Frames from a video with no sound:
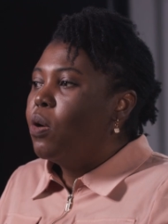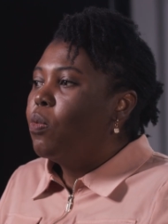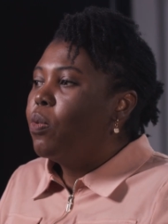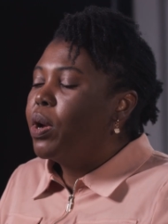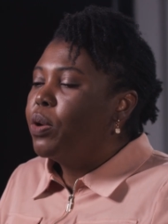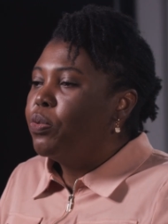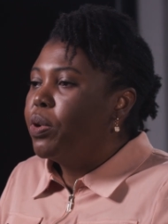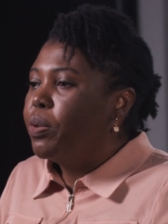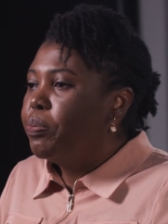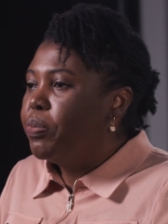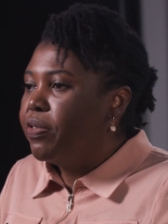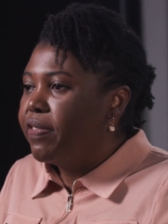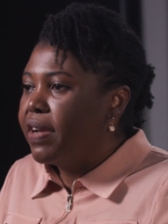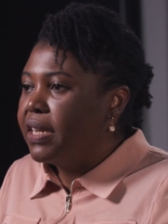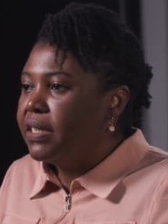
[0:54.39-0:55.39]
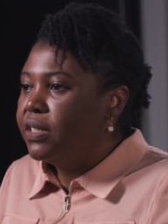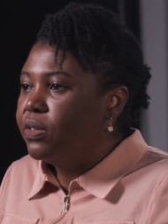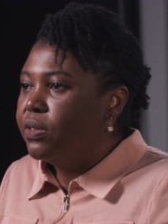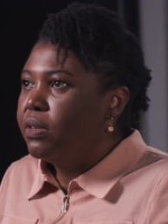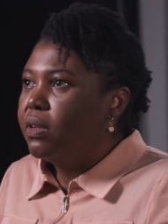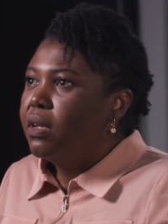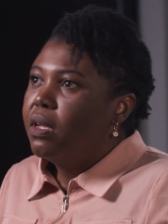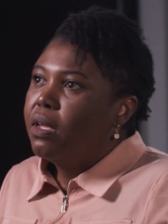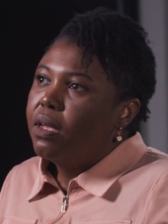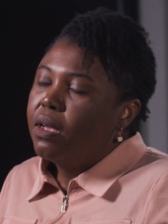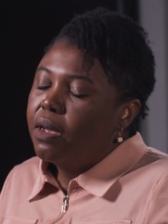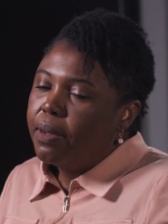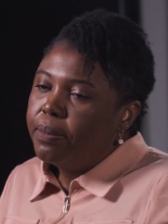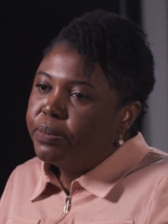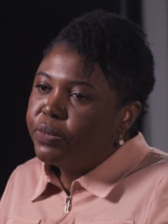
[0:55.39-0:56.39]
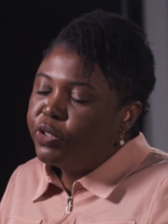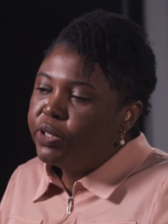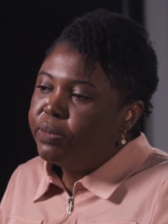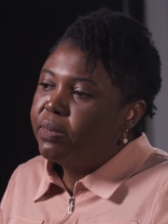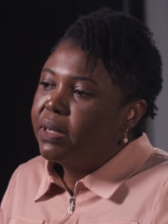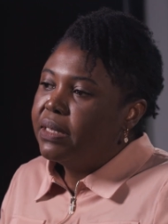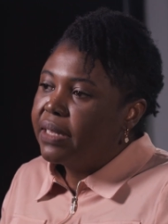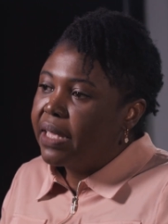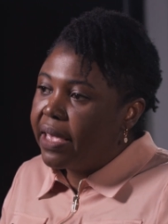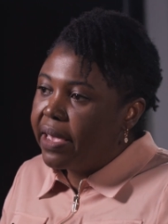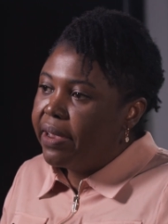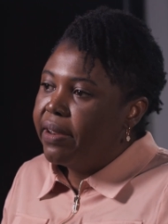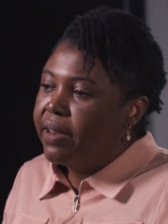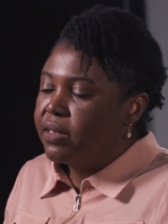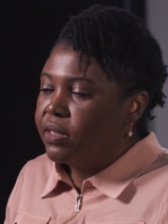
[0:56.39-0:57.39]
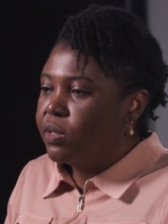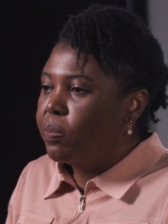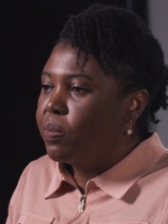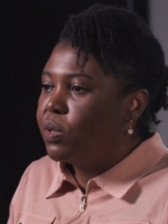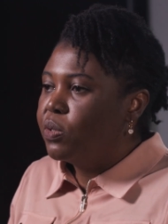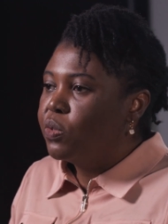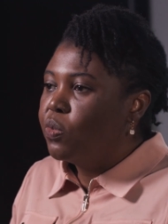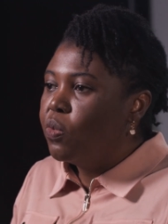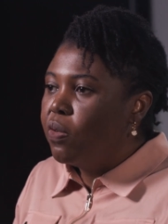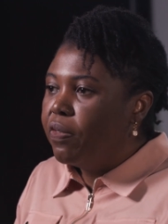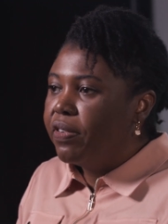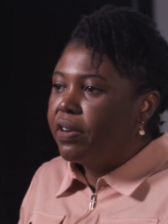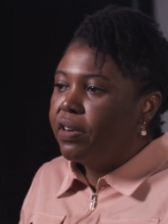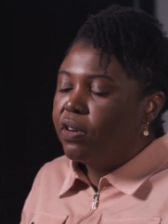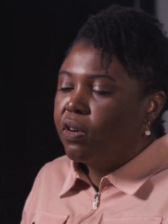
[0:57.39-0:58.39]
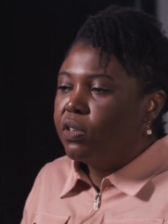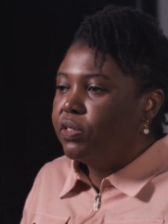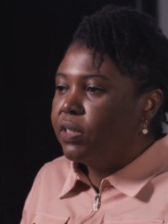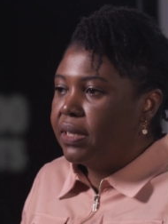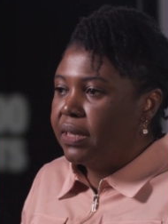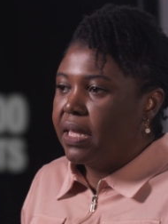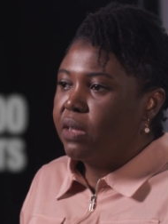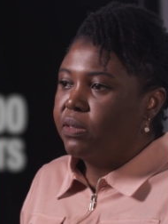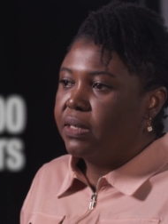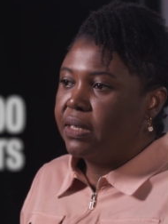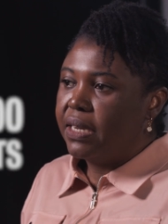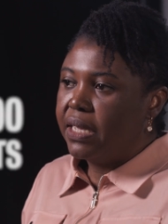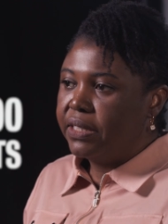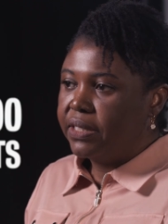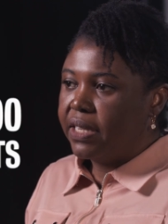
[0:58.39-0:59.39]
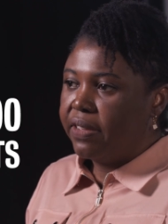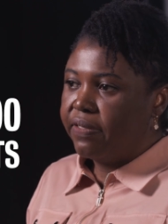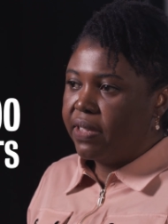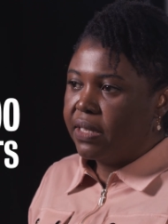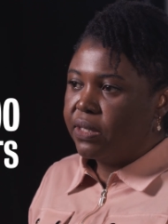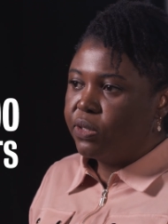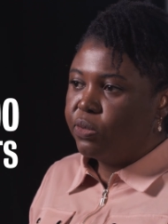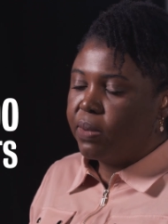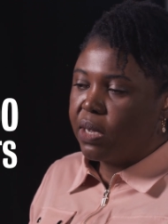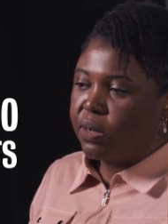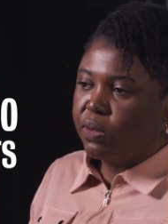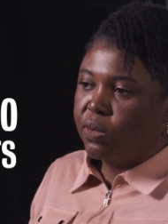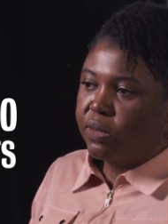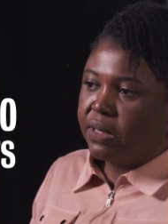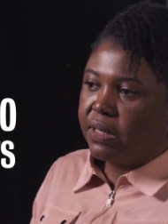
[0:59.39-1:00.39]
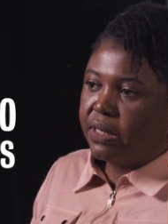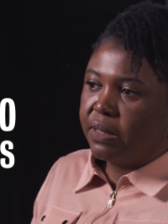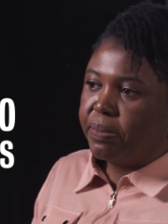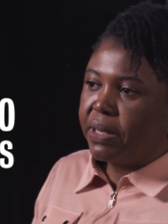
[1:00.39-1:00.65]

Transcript: where we were providing um, treatment, care, and support to over 100,000 HIV and tuberculosis